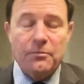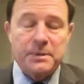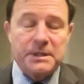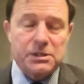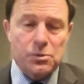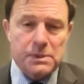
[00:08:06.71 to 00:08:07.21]
But
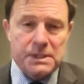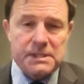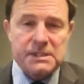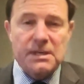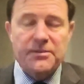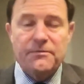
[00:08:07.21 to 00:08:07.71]
this was
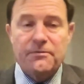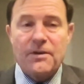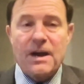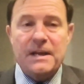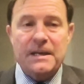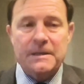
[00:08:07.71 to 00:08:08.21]
his southern
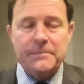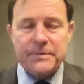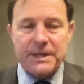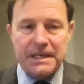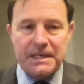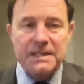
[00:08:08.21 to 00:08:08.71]
flank.
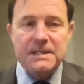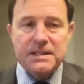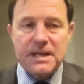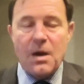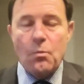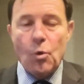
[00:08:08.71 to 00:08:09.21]
He needed
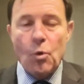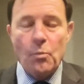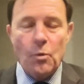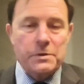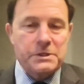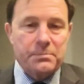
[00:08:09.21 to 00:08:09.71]
that warm
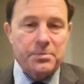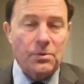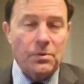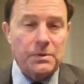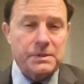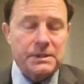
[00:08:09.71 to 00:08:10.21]
water
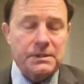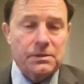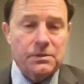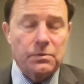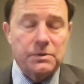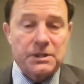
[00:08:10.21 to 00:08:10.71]
port
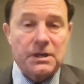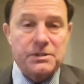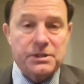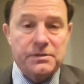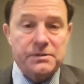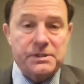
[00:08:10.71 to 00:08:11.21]
called
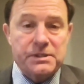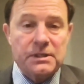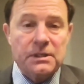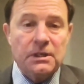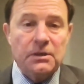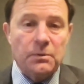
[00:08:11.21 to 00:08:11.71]
Tartus,
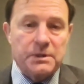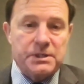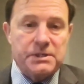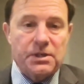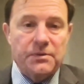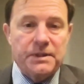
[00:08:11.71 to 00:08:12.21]
which
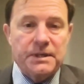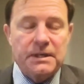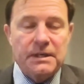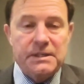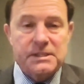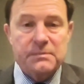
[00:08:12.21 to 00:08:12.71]
is on
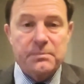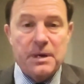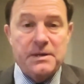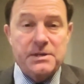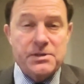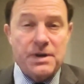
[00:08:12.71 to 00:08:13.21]
the eastern
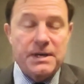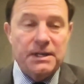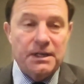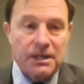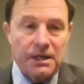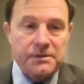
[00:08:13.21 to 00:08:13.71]

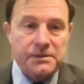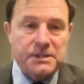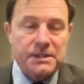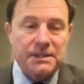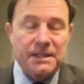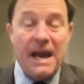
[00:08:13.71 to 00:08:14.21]
Mediterranean
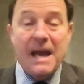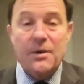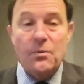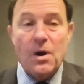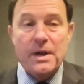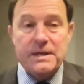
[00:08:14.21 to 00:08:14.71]
coast in the
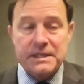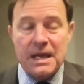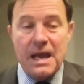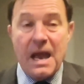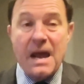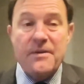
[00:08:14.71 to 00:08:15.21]
Alawite
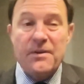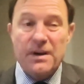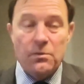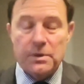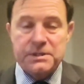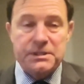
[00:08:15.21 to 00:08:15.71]
area,
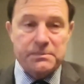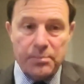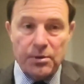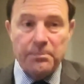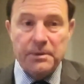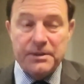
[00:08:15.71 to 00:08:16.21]
which is
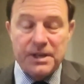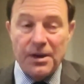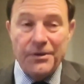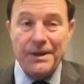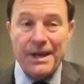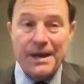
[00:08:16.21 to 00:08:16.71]
probably the
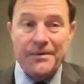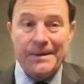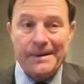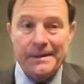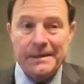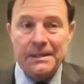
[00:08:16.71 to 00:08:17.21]
only
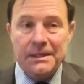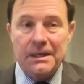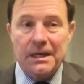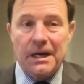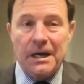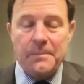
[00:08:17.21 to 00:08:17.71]
area
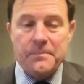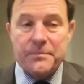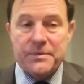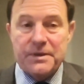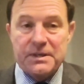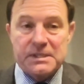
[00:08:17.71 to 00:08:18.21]

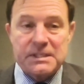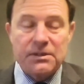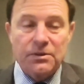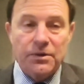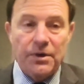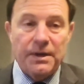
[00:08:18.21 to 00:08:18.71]
that is
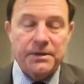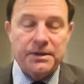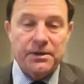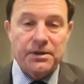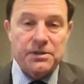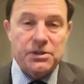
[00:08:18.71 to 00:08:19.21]
still not under
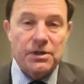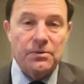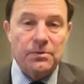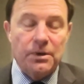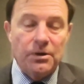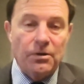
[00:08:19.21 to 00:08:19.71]

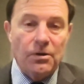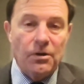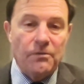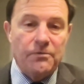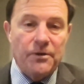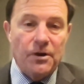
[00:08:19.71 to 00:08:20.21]

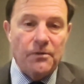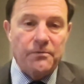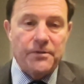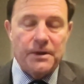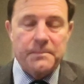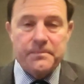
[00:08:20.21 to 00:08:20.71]
control of
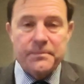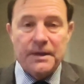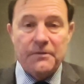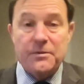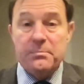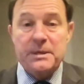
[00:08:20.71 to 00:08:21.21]

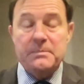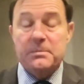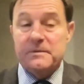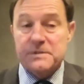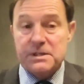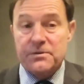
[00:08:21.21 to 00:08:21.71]
the people
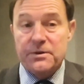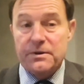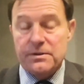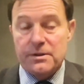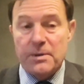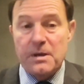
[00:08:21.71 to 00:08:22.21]
of Syria
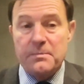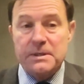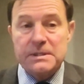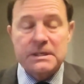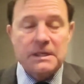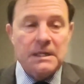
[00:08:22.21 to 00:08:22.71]
at the
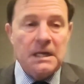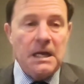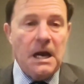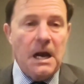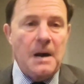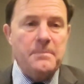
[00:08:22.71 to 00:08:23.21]
moment.
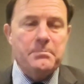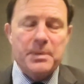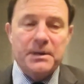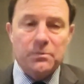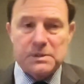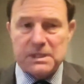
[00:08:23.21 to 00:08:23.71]
But
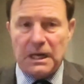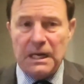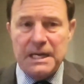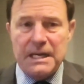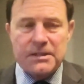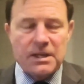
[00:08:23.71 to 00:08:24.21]
it was
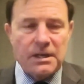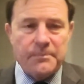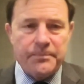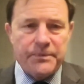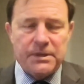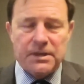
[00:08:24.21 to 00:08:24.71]
clear that
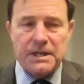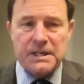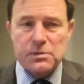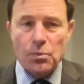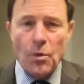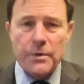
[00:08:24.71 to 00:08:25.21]

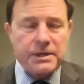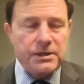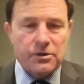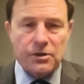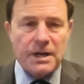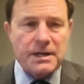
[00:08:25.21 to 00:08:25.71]
his war in
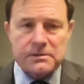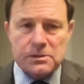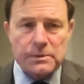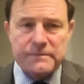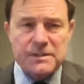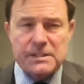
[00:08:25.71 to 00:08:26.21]
Ukraine, as
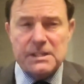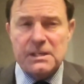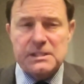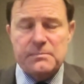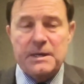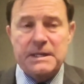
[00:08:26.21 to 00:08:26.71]
we've
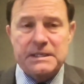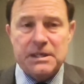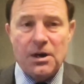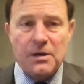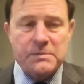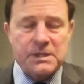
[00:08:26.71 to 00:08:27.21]
discussed many
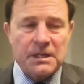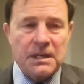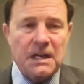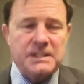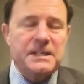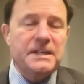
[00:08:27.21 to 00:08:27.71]
times,
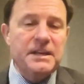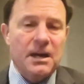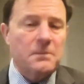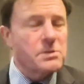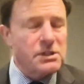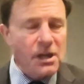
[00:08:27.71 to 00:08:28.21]
has eaten
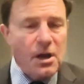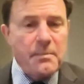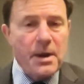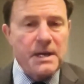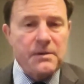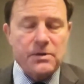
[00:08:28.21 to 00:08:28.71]
up so
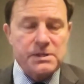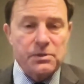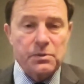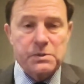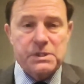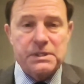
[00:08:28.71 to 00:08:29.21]
many
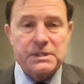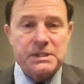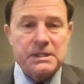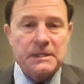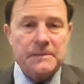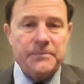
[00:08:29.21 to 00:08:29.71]
resources
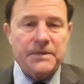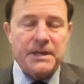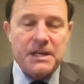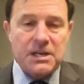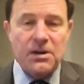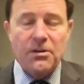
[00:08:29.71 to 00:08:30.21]
that he
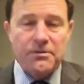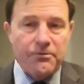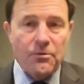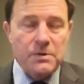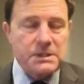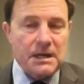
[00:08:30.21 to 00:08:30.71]
can't
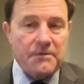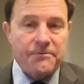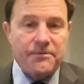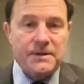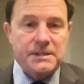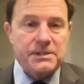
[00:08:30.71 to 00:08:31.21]
afford to have
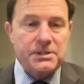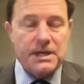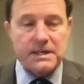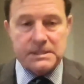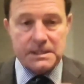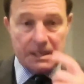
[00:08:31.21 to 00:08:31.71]
fighter
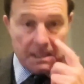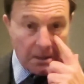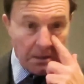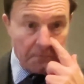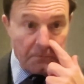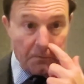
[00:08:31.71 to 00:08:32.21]
jets and he
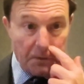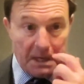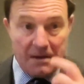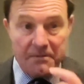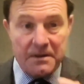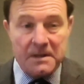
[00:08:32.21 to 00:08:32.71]
can't afford to
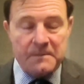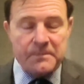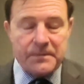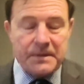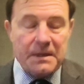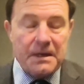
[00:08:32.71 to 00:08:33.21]
have
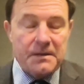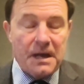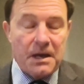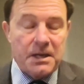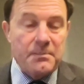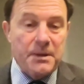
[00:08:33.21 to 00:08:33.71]
a
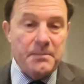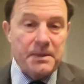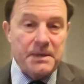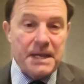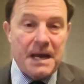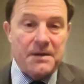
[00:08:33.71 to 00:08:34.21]

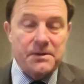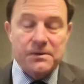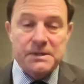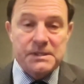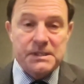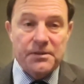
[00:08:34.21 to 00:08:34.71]
commitment down on
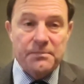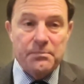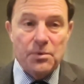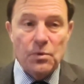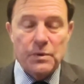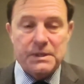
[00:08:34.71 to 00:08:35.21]
his southern
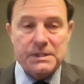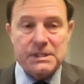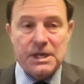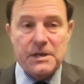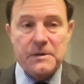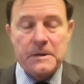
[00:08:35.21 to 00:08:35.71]
border.
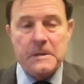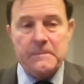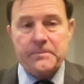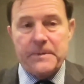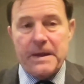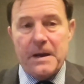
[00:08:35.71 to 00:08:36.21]
So
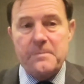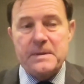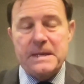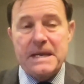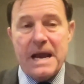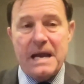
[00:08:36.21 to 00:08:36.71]

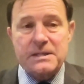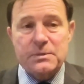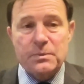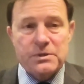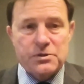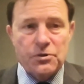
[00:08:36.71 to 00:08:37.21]
he had to
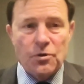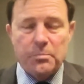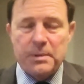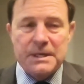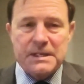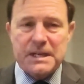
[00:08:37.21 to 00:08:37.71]
withdraw.
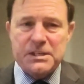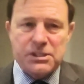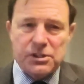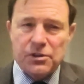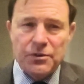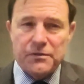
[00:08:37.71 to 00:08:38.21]
But it's
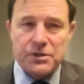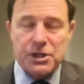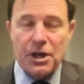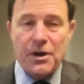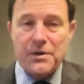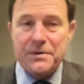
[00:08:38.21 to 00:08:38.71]
sort of
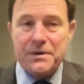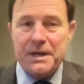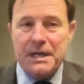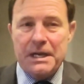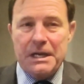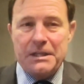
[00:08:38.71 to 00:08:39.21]
shown
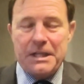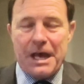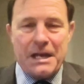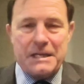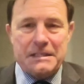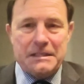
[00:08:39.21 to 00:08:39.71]

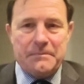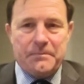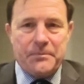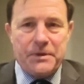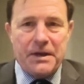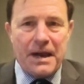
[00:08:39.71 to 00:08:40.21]
that
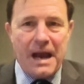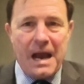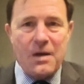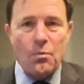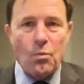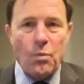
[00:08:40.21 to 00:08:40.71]

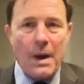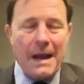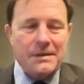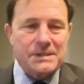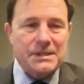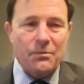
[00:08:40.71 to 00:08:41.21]
how
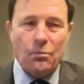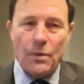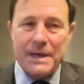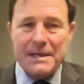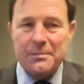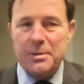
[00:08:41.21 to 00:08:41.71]
sort of
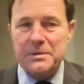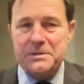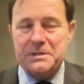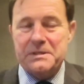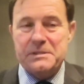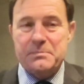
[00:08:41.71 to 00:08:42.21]
weak
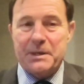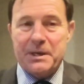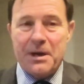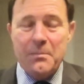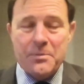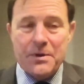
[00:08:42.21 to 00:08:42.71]
Putin has
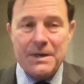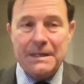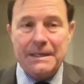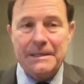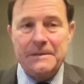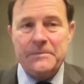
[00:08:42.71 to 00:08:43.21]
become,
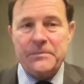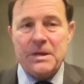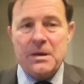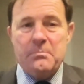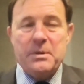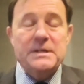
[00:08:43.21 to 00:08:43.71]
really.
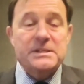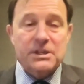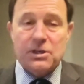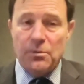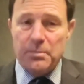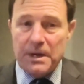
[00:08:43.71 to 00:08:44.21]
But it's a
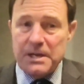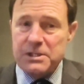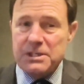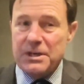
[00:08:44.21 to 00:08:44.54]
combination.